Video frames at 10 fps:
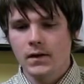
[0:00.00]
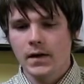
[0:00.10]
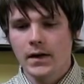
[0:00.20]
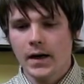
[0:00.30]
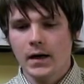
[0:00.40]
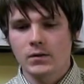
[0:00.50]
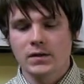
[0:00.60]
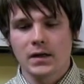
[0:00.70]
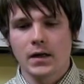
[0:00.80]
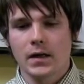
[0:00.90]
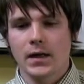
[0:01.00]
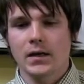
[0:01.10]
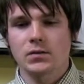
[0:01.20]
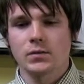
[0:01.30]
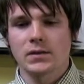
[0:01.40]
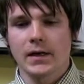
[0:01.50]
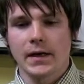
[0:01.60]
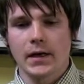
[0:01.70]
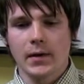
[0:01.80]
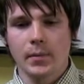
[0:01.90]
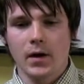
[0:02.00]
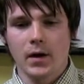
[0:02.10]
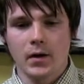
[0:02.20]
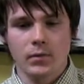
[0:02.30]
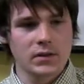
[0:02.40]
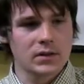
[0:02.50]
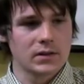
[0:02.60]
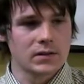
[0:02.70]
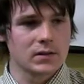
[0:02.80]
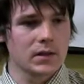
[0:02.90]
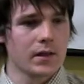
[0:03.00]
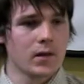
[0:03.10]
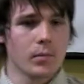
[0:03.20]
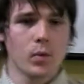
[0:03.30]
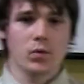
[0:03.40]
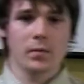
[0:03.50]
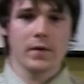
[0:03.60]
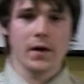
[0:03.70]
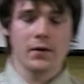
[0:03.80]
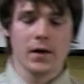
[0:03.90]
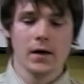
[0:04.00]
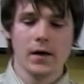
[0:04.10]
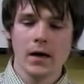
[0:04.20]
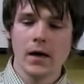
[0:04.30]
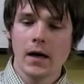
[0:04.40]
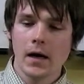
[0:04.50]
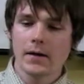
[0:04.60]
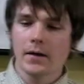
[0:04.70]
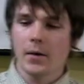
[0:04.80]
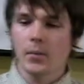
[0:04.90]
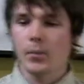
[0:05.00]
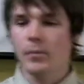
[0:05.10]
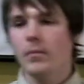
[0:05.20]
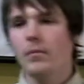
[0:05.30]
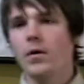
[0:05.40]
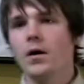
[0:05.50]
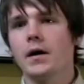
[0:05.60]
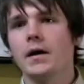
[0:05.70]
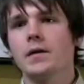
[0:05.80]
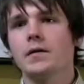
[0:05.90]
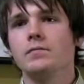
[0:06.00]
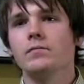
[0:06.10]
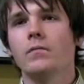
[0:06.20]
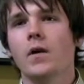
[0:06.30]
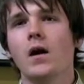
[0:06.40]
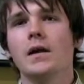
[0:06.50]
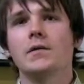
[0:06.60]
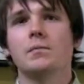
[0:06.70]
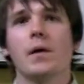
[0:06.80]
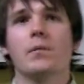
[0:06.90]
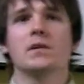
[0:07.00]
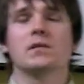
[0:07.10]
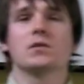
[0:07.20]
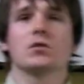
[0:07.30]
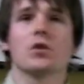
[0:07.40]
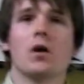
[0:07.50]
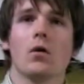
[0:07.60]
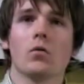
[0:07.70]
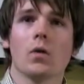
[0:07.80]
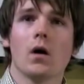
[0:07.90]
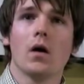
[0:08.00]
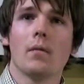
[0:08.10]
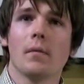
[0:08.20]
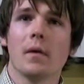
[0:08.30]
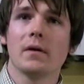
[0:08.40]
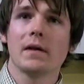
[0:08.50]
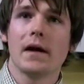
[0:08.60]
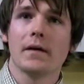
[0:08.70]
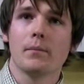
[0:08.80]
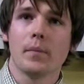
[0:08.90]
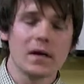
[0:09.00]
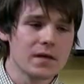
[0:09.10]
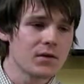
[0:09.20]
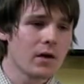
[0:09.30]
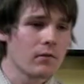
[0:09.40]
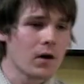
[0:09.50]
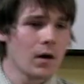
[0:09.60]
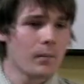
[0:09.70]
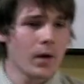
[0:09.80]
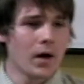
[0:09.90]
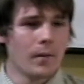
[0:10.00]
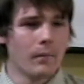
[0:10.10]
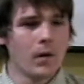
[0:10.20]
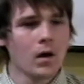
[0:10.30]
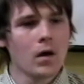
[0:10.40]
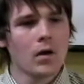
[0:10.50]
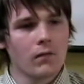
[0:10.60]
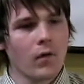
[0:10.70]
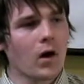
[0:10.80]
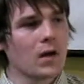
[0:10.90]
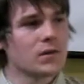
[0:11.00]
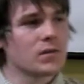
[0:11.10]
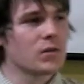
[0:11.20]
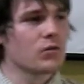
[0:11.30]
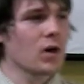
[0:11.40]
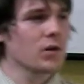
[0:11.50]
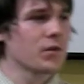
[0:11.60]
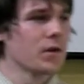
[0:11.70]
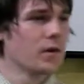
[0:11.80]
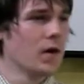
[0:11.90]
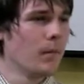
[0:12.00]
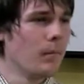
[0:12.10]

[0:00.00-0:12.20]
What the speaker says: in a house in a council estate in Lee Park, which is in the Portsmouth area. And my earliest memories as a child were my mum and dad beating each other up, violence, destruction.